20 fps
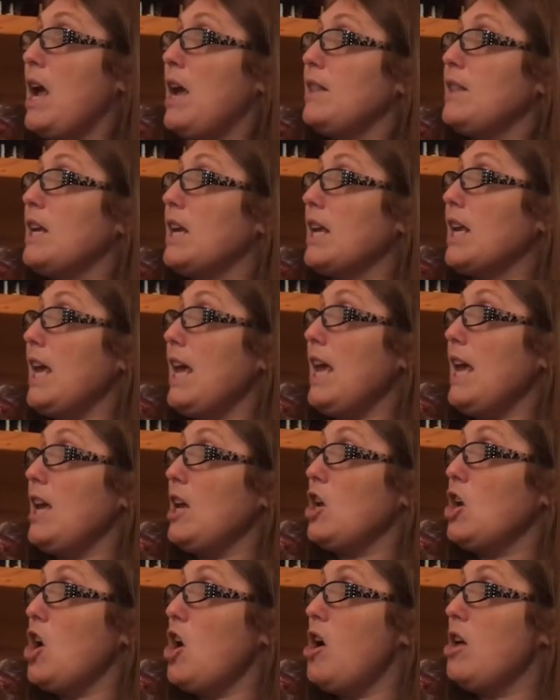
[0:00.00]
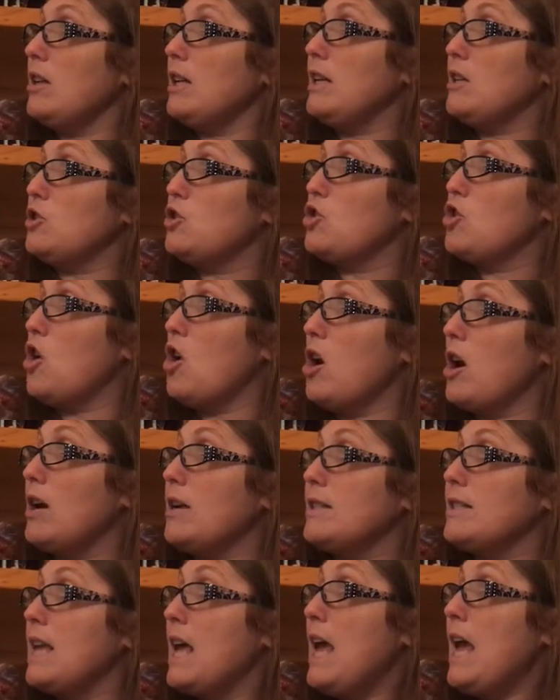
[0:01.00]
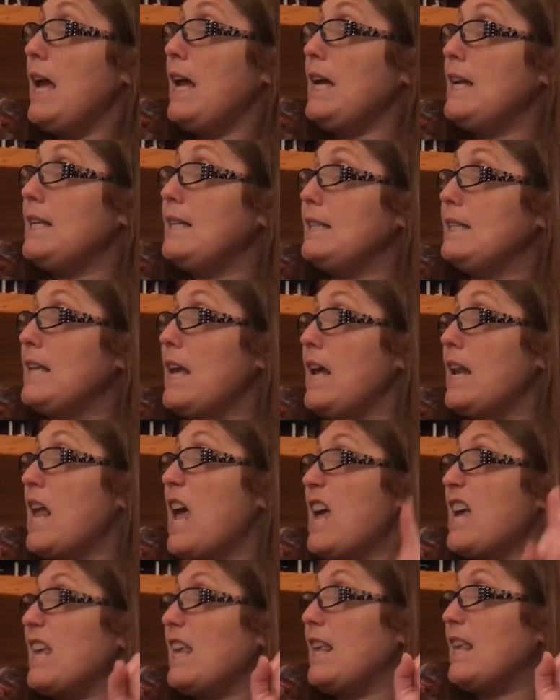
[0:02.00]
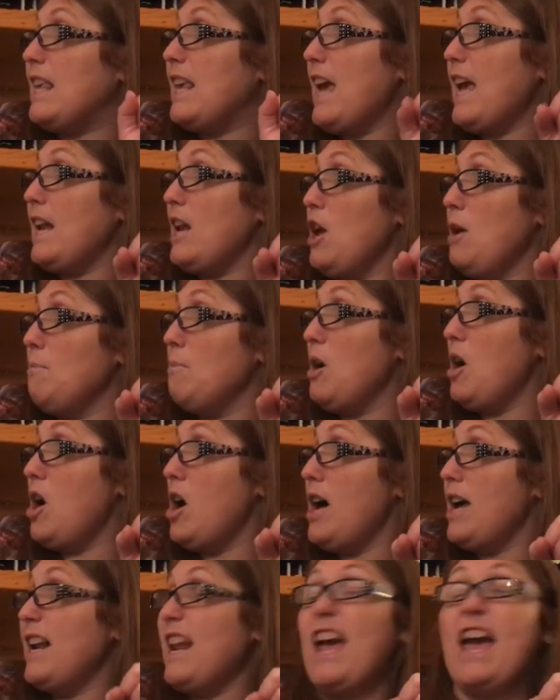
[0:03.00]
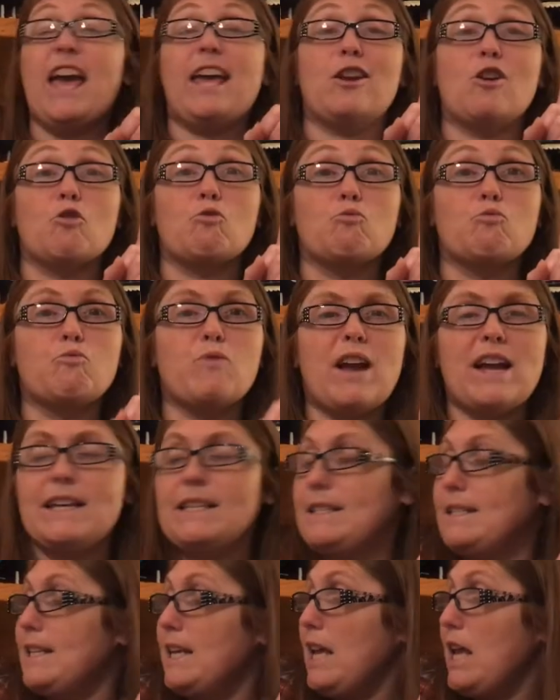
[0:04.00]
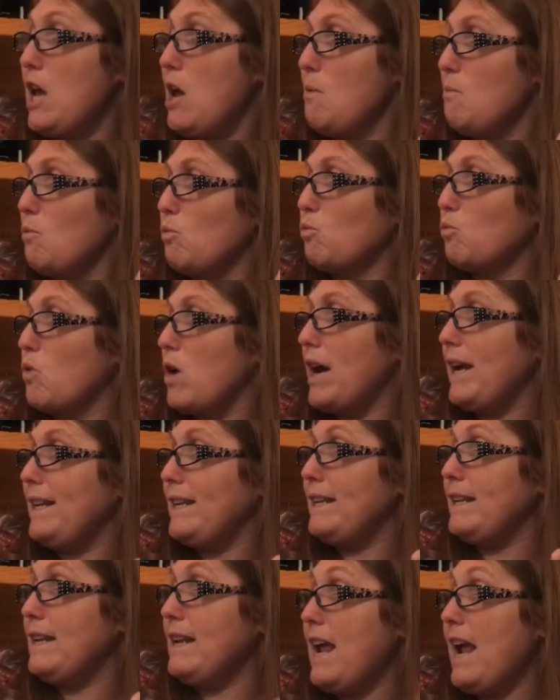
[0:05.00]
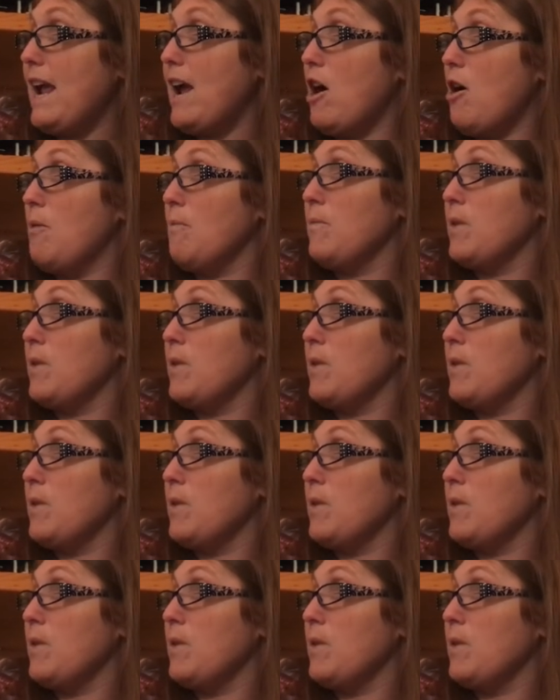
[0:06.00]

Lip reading: The king called his guards. He said, "Get Haman and arrest him right now."